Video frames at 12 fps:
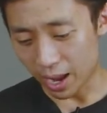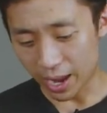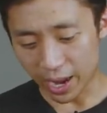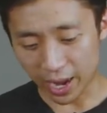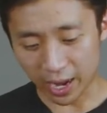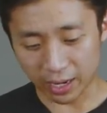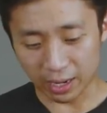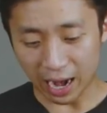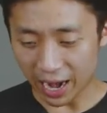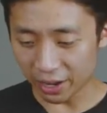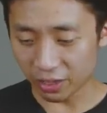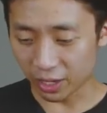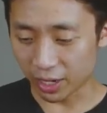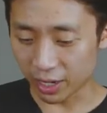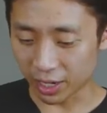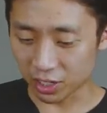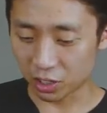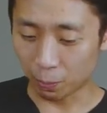And I think
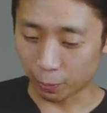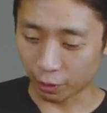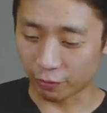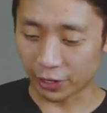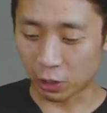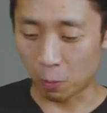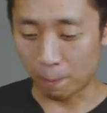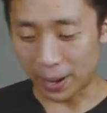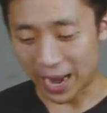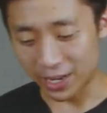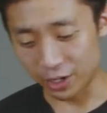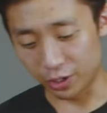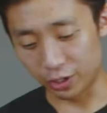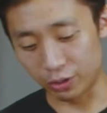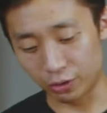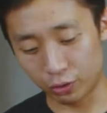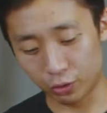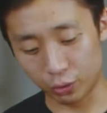it's the perfect companion
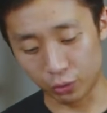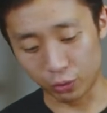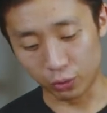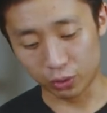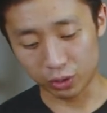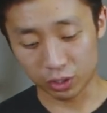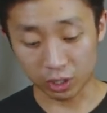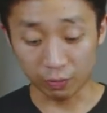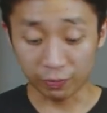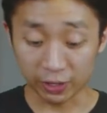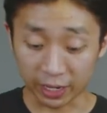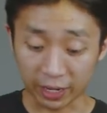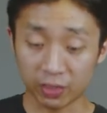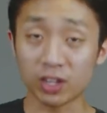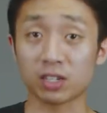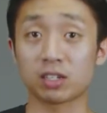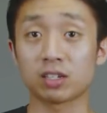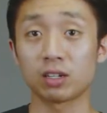to something like
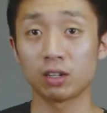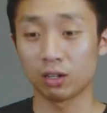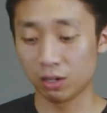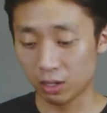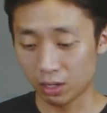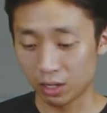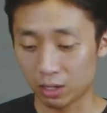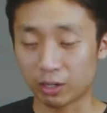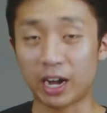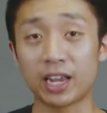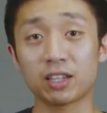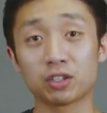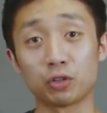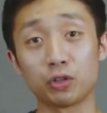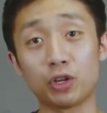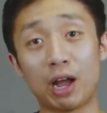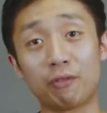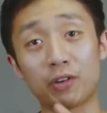this, right? So
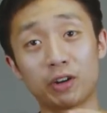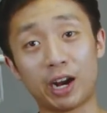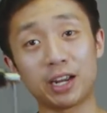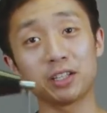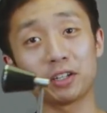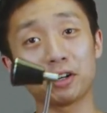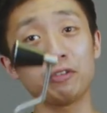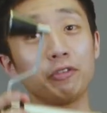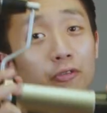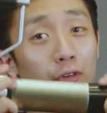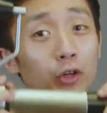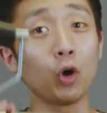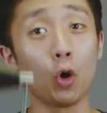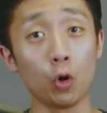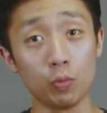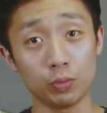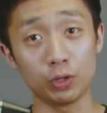you have a grinder for home